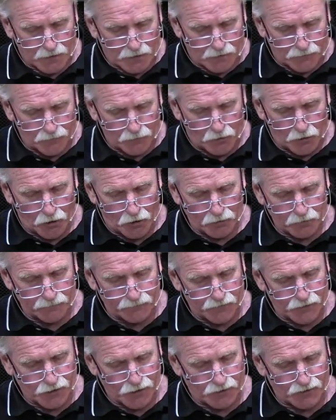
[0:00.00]
the hall
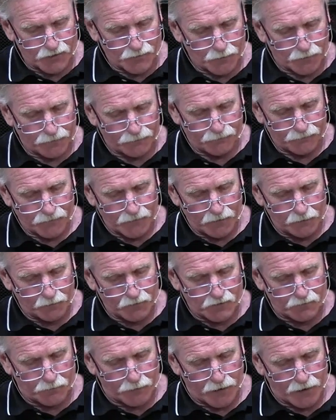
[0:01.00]
of judgment. It
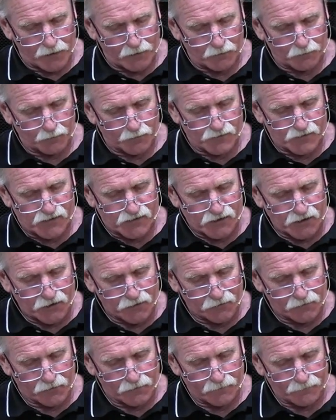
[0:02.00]
was paneled with
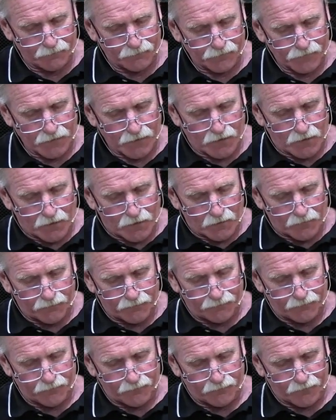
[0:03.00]
cedar
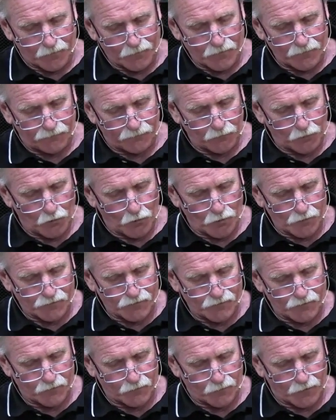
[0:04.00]
from the floor
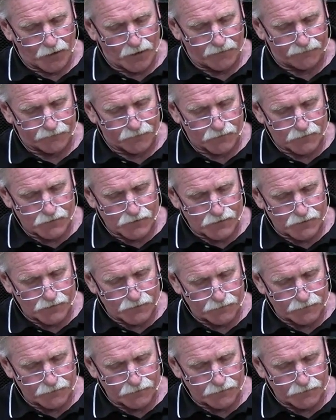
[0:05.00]
to the rafters.